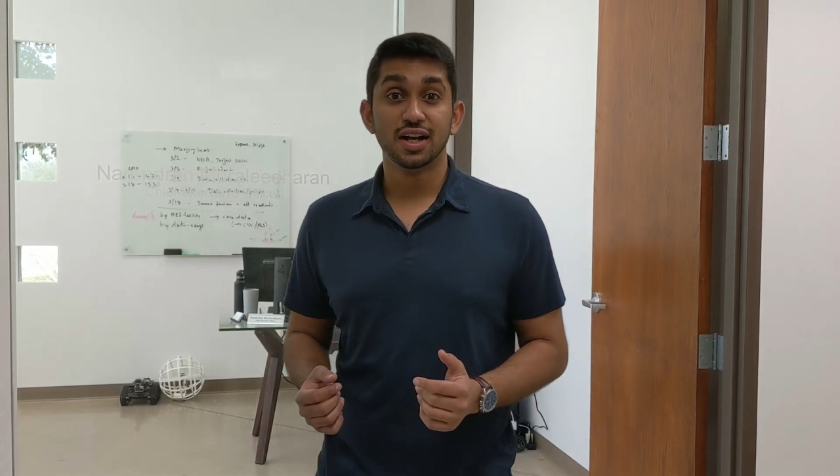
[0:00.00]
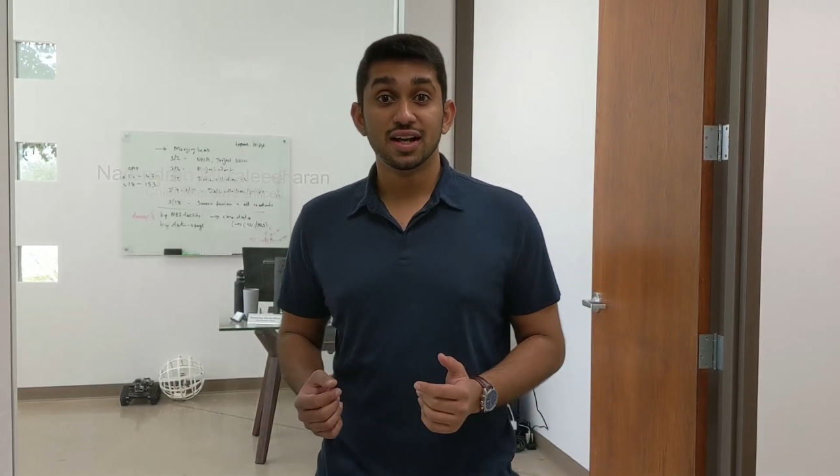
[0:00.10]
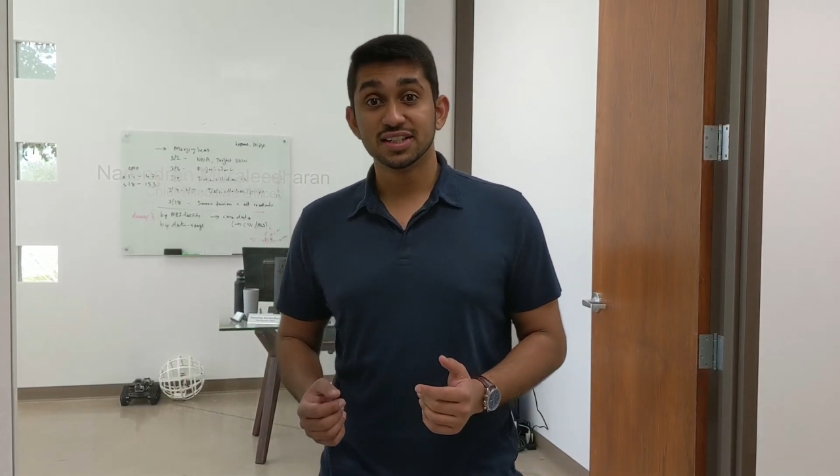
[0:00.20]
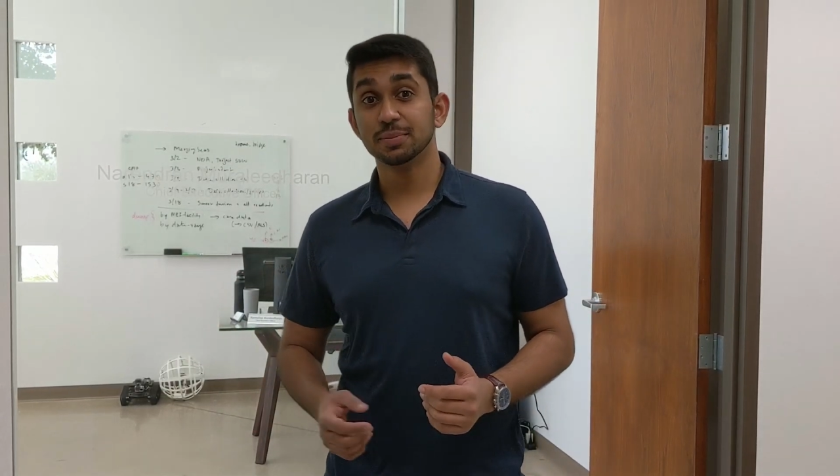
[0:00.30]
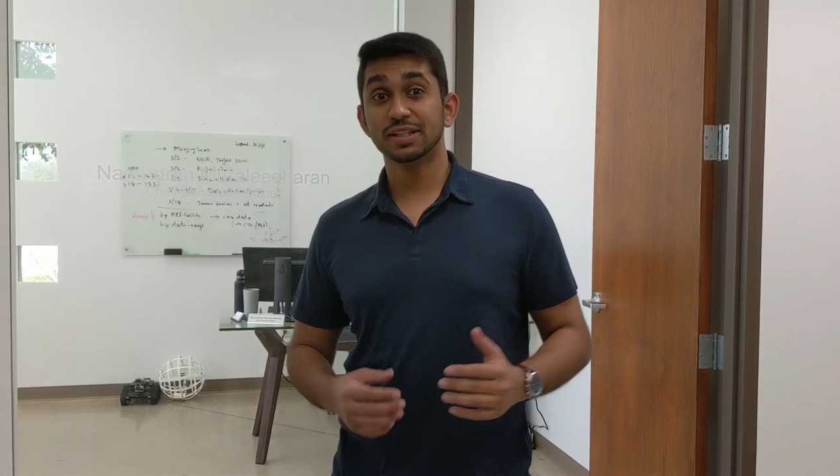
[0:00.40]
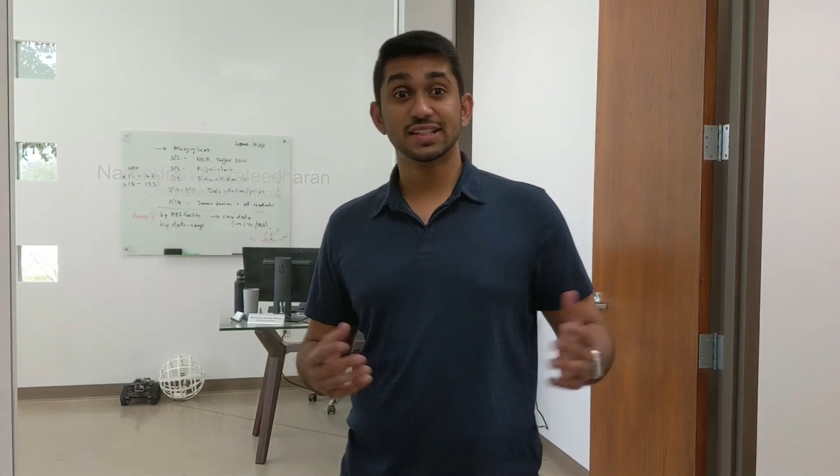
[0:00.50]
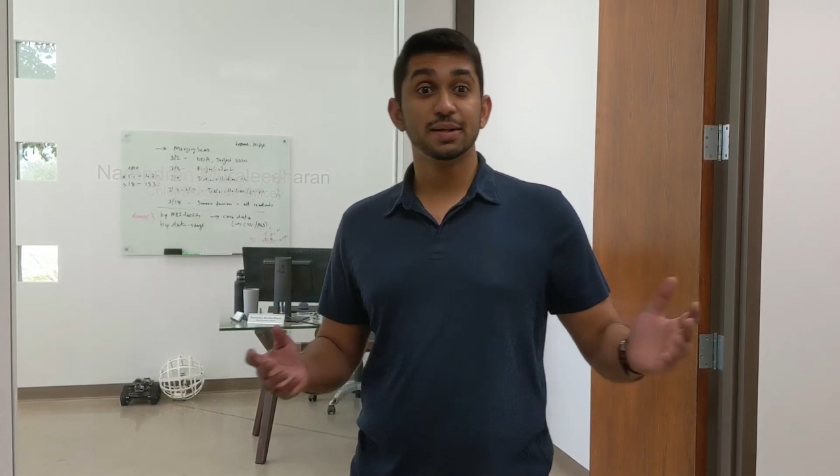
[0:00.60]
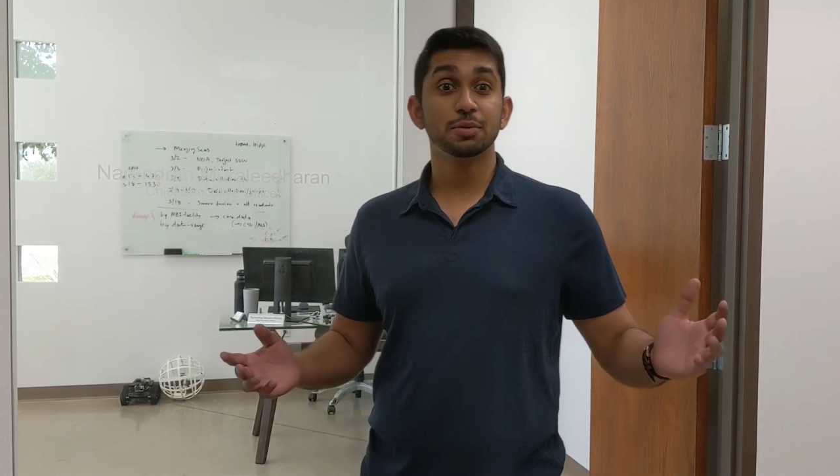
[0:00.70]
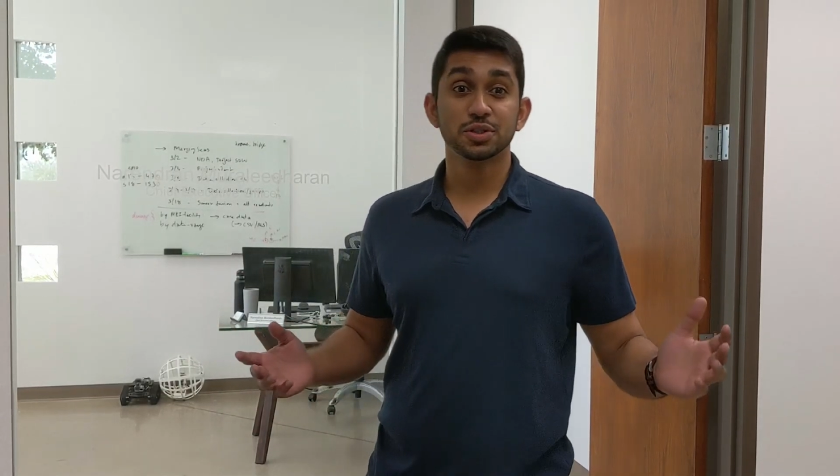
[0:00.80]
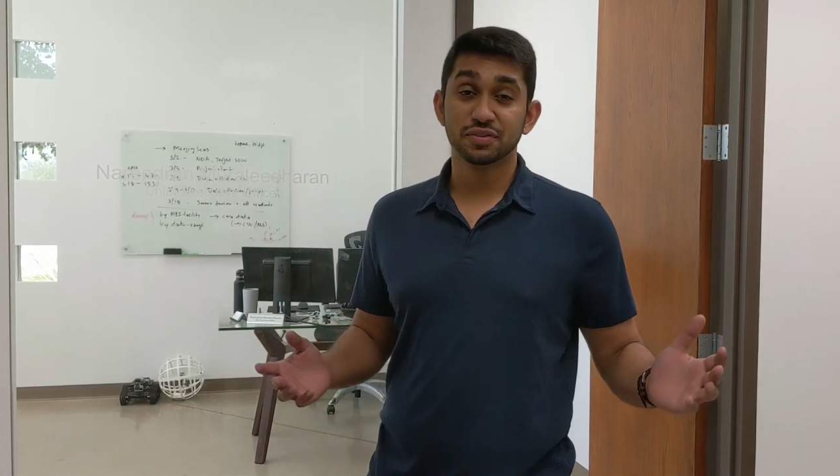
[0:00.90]
Some
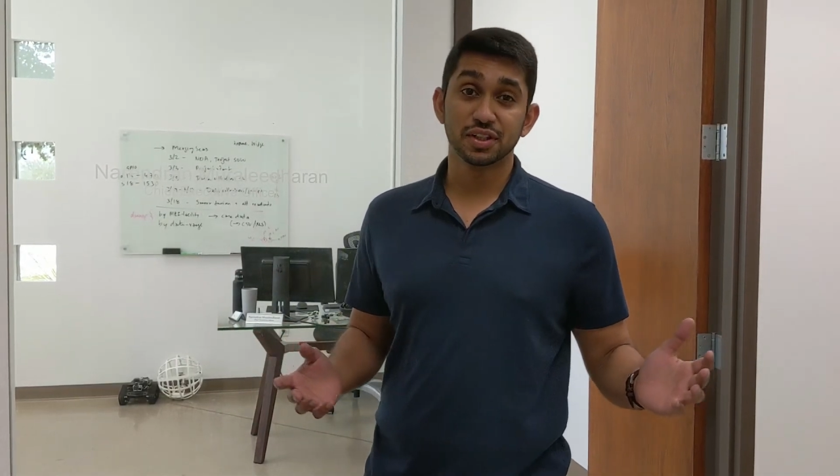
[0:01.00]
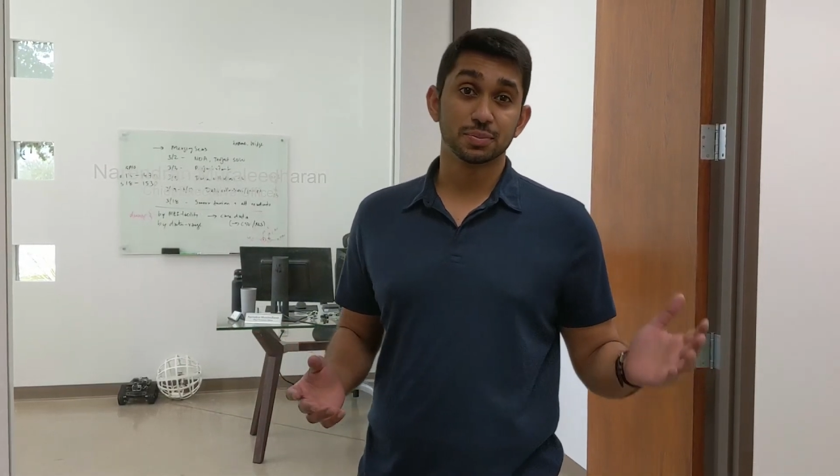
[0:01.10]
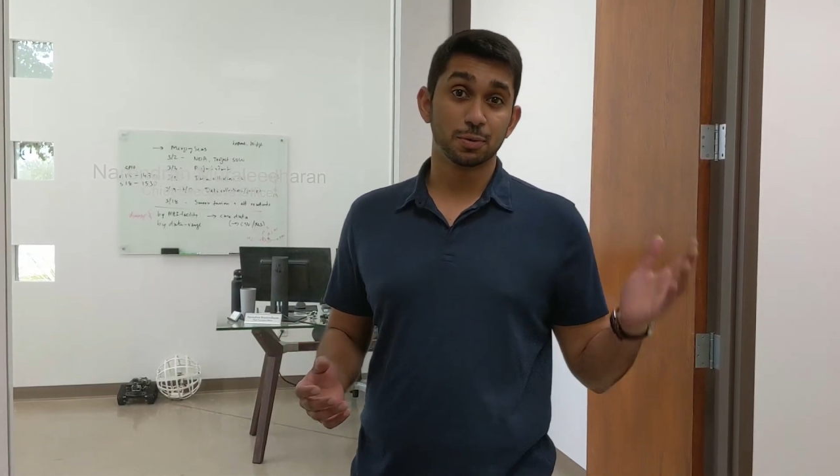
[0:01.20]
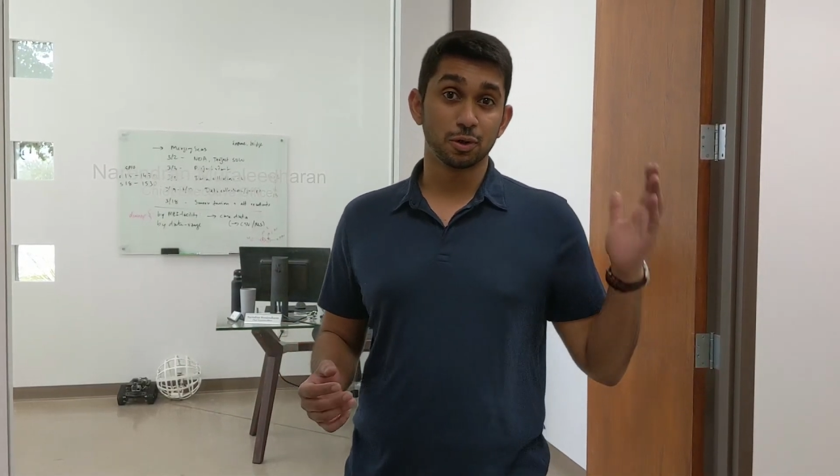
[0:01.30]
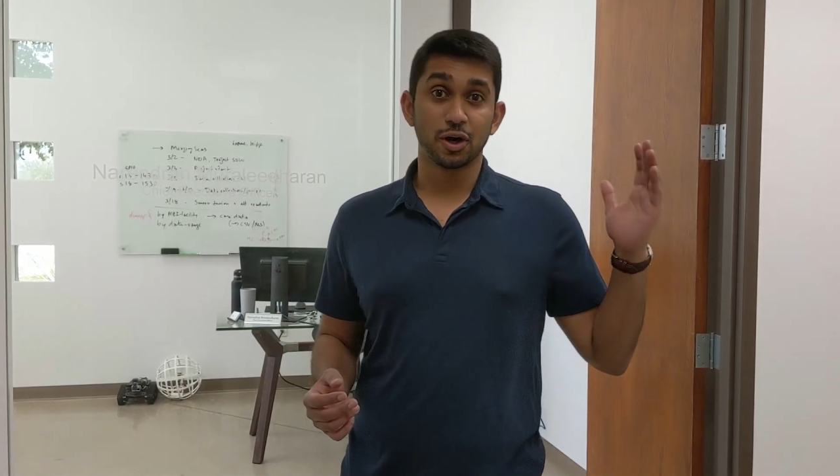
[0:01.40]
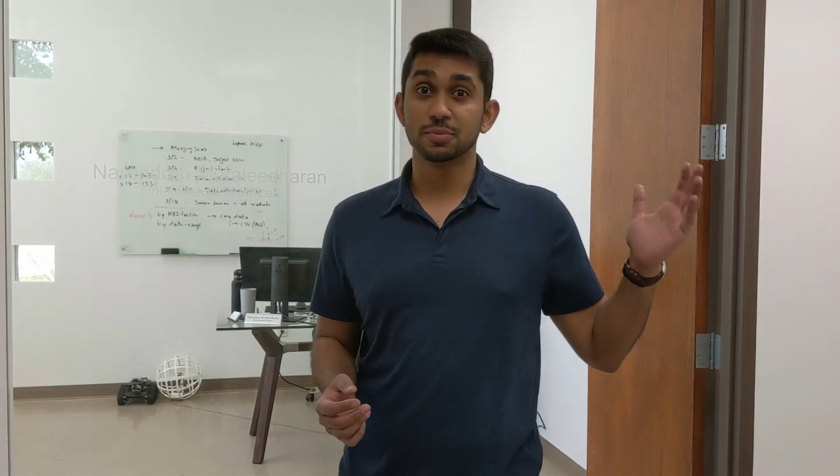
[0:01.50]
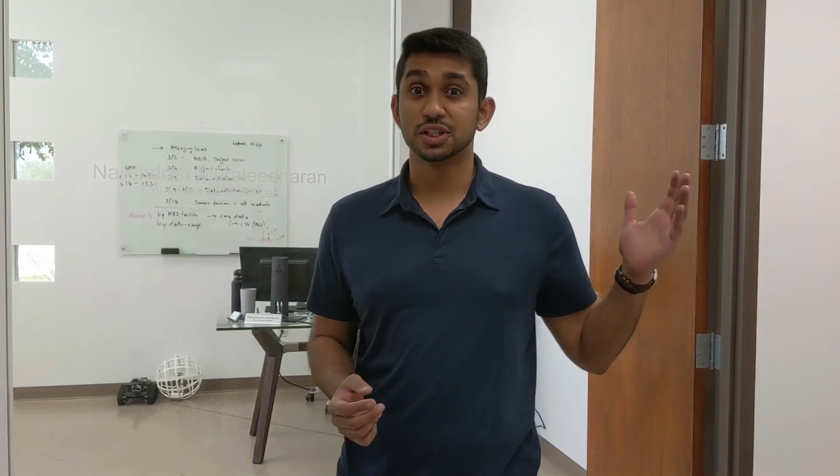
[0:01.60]
examples of these programs